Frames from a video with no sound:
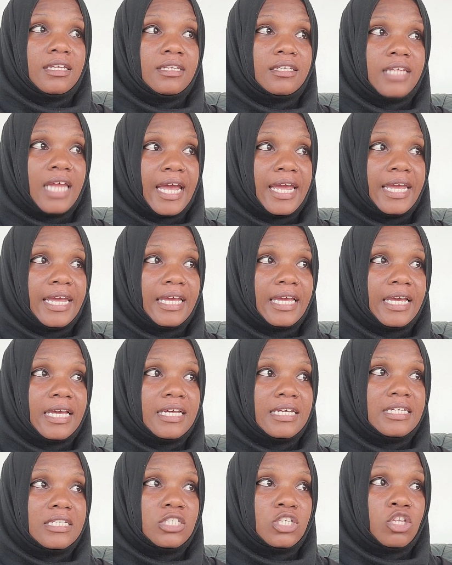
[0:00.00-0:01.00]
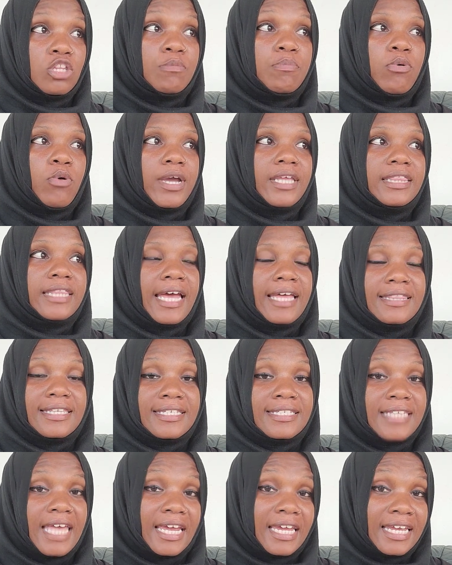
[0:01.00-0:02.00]
like to the point that the
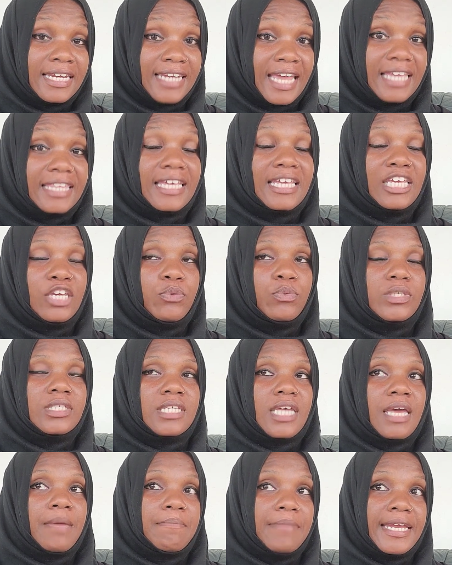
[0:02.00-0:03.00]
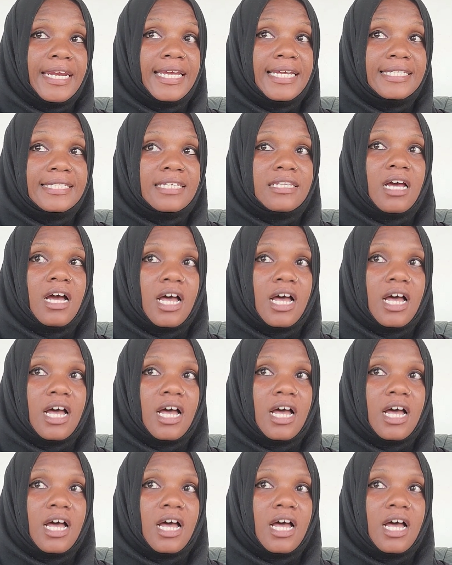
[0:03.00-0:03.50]
second day that he was admitted into the